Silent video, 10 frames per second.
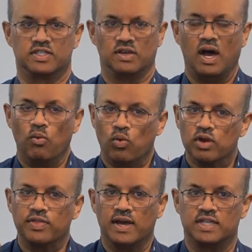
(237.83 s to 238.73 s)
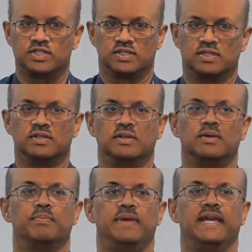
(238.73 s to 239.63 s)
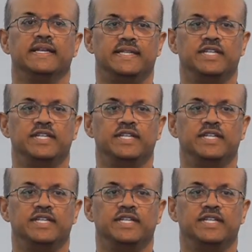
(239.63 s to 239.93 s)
is worth us paying